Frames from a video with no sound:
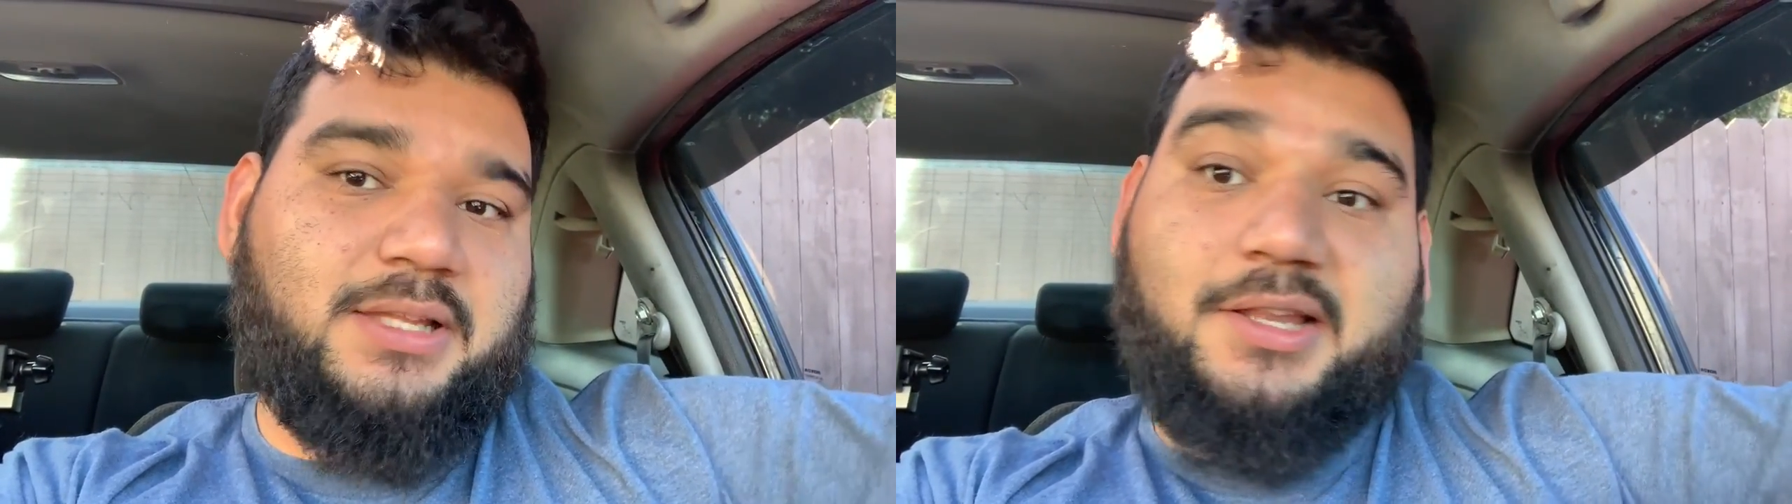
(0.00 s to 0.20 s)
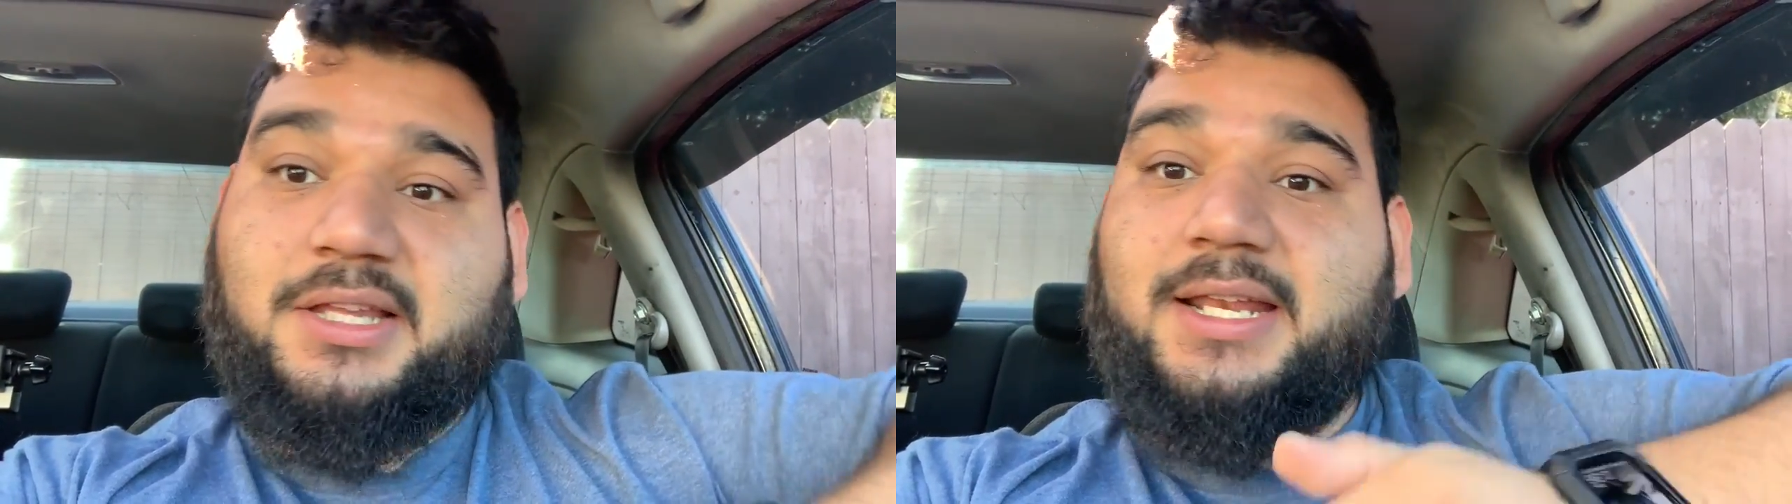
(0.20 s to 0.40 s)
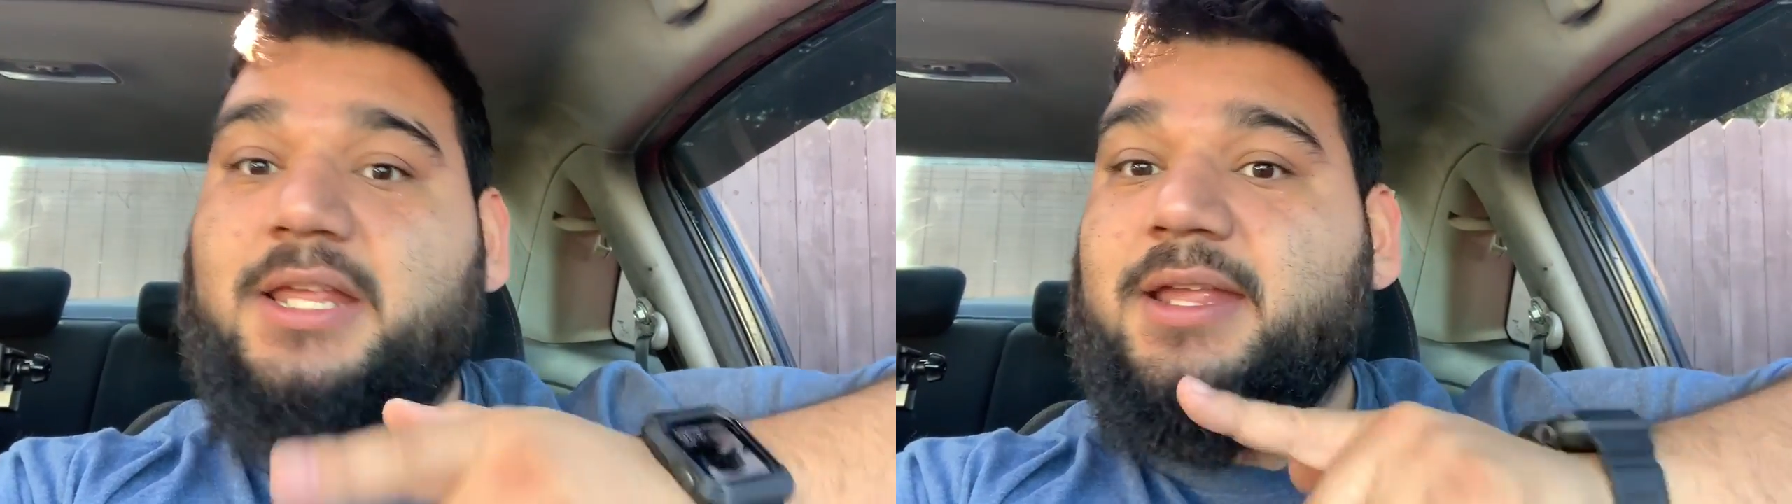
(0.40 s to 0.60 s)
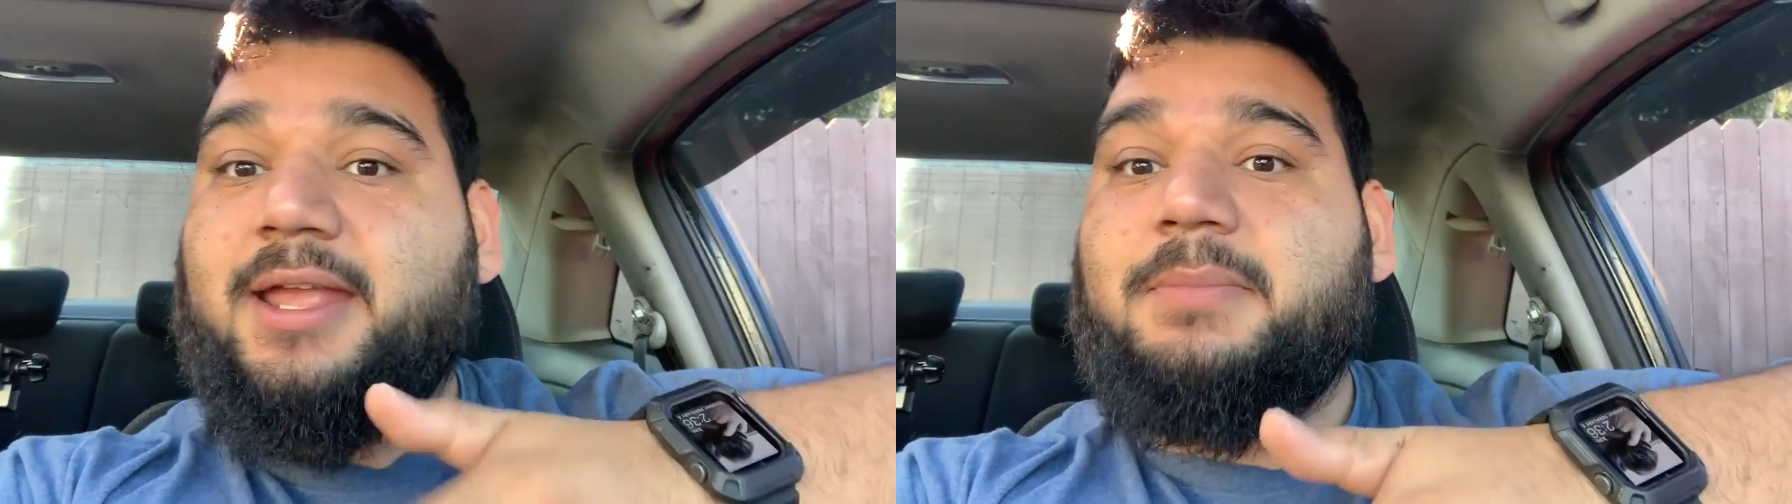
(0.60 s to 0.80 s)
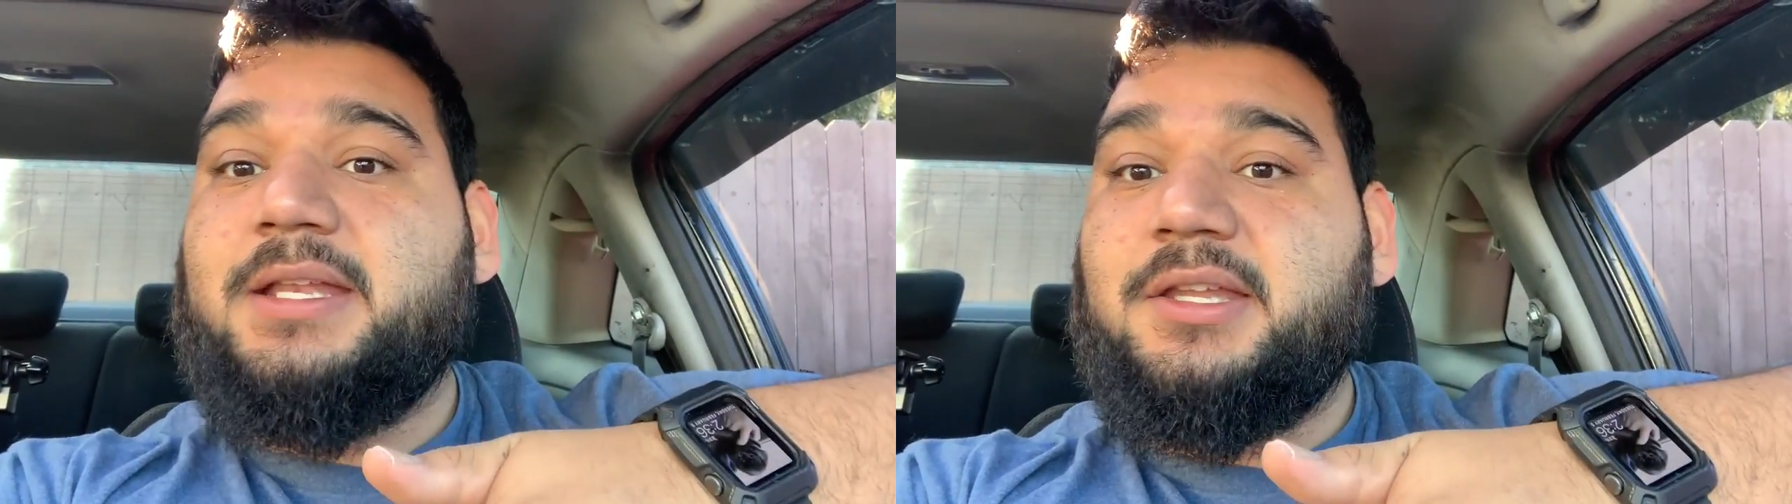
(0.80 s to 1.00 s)
Not saying that you
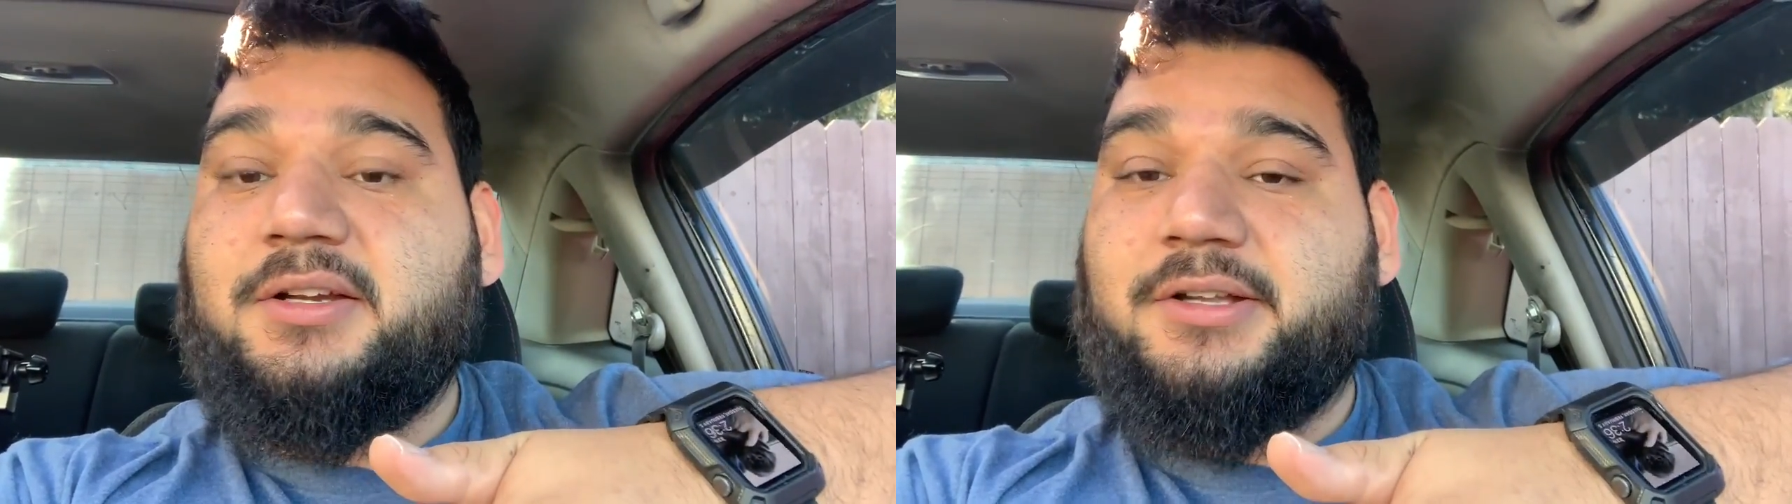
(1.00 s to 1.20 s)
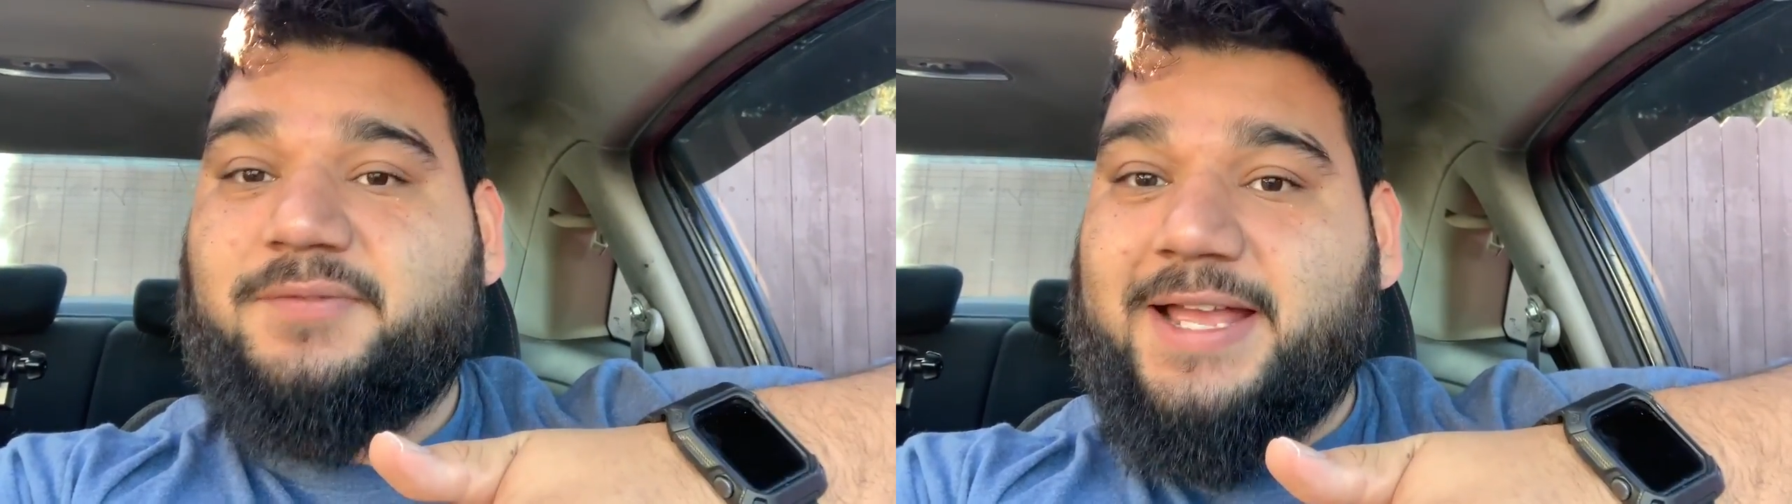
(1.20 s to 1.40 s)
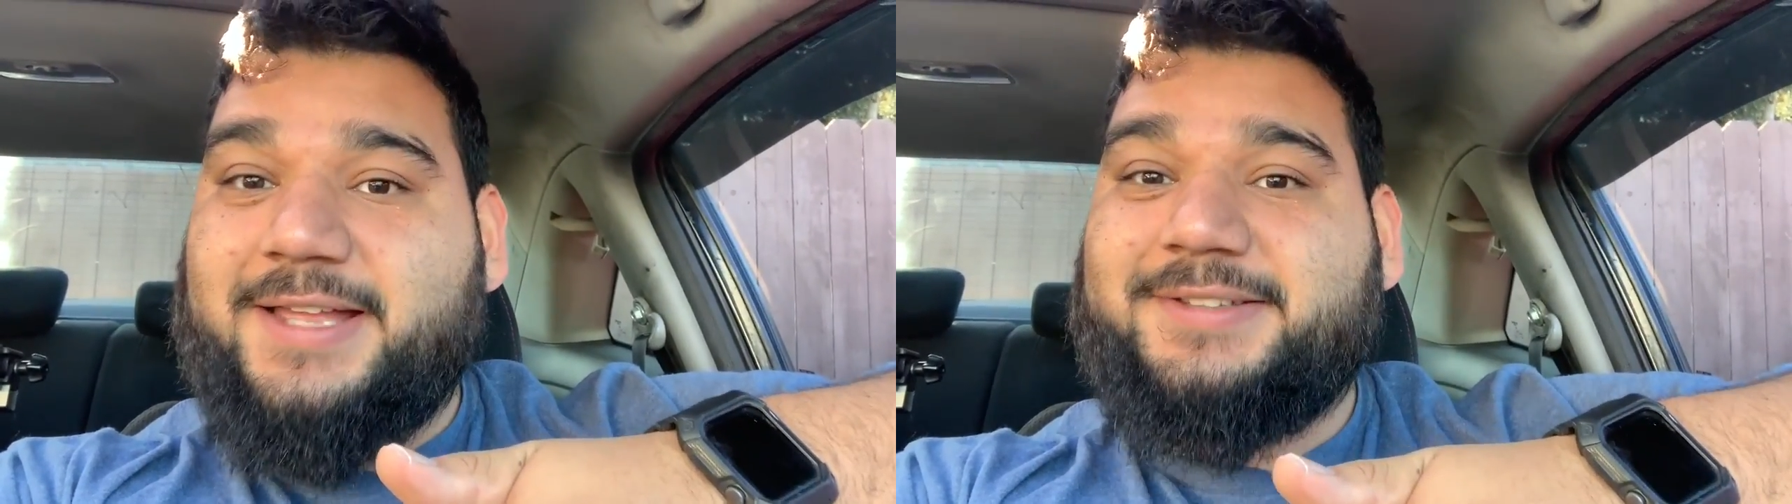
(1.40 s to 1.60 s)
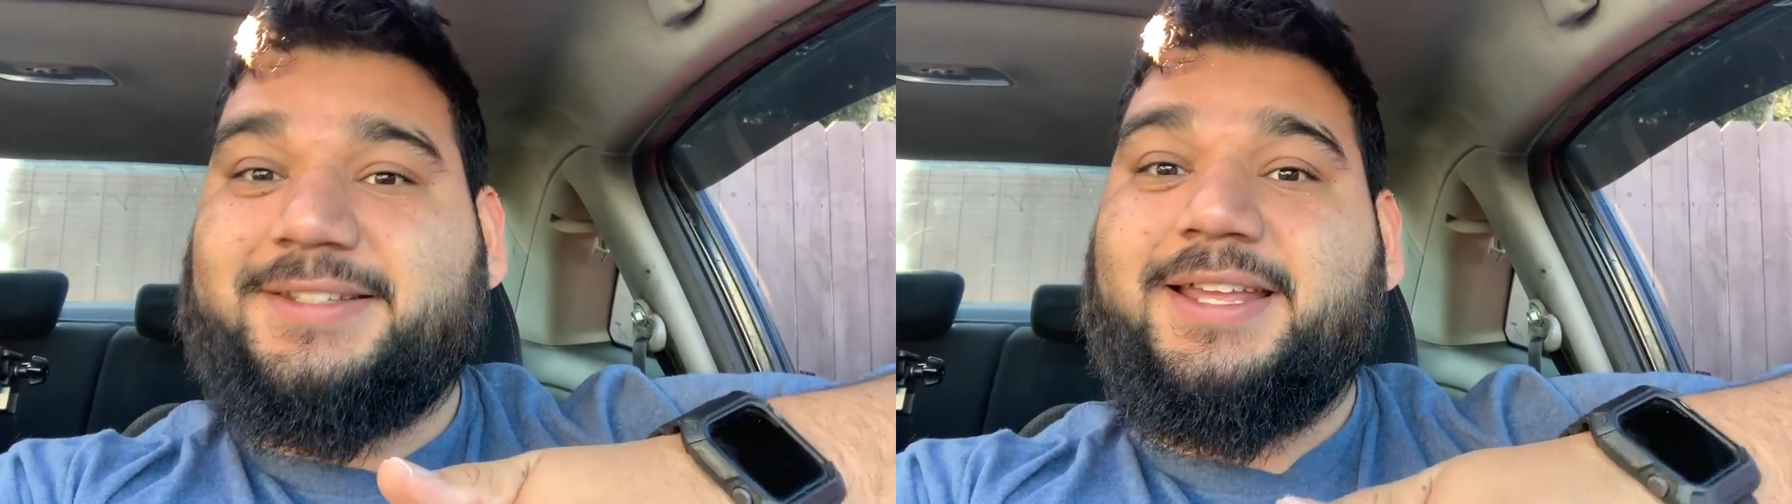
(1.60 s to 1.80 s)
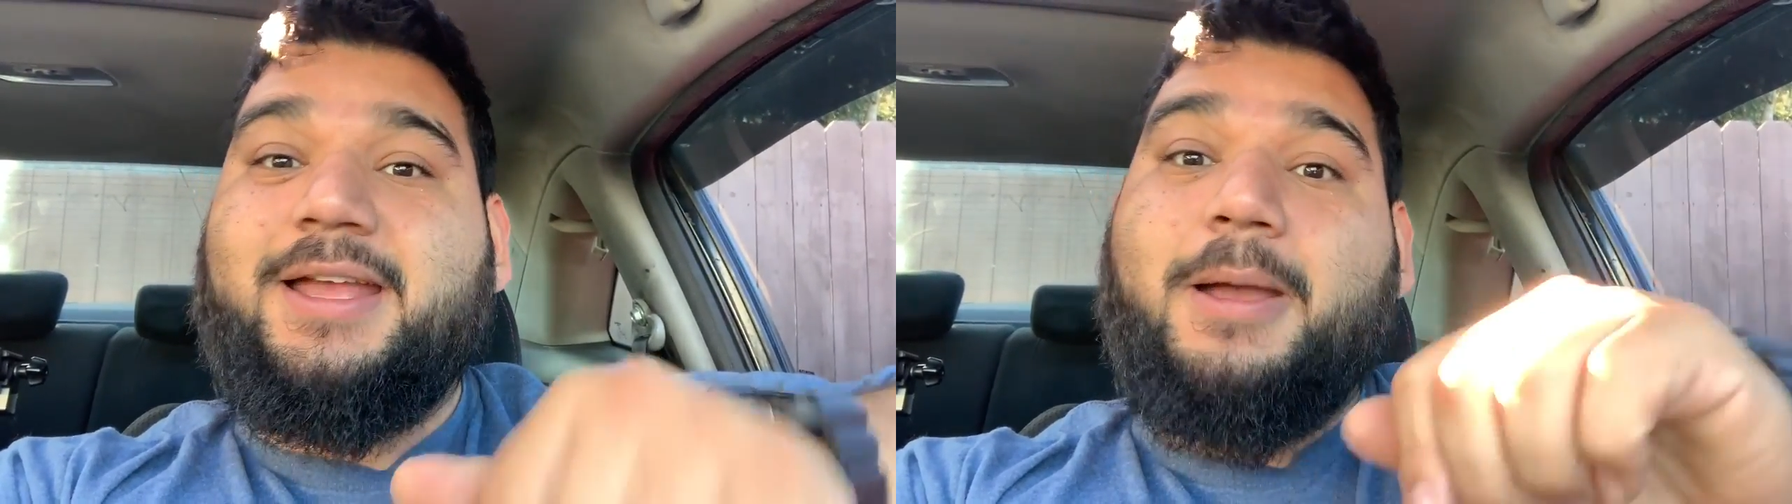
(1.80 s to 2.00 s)
can't make these cars fast,